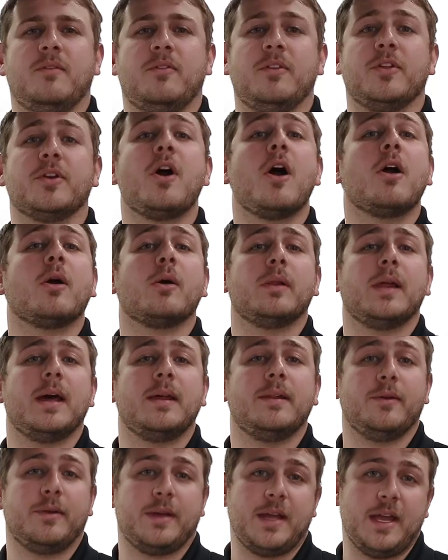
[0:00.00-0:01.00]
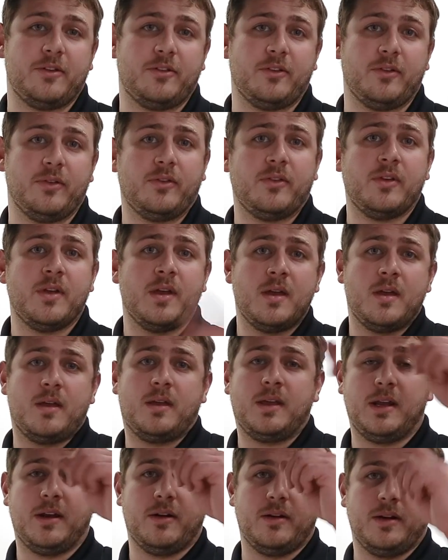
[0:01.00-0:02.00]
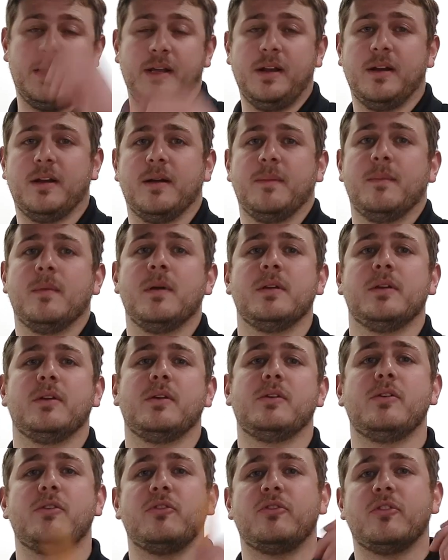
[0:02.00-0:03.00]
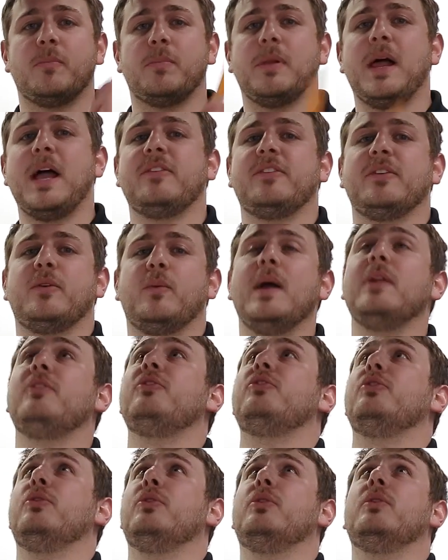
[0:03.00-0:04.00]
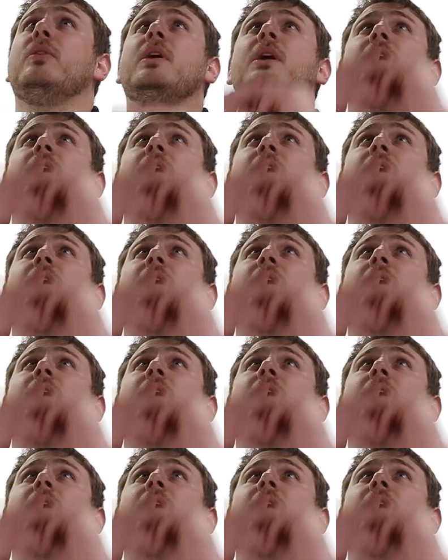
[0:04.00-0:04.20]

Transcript: For the cargo light locations, here and here, you use your plastic wedge tool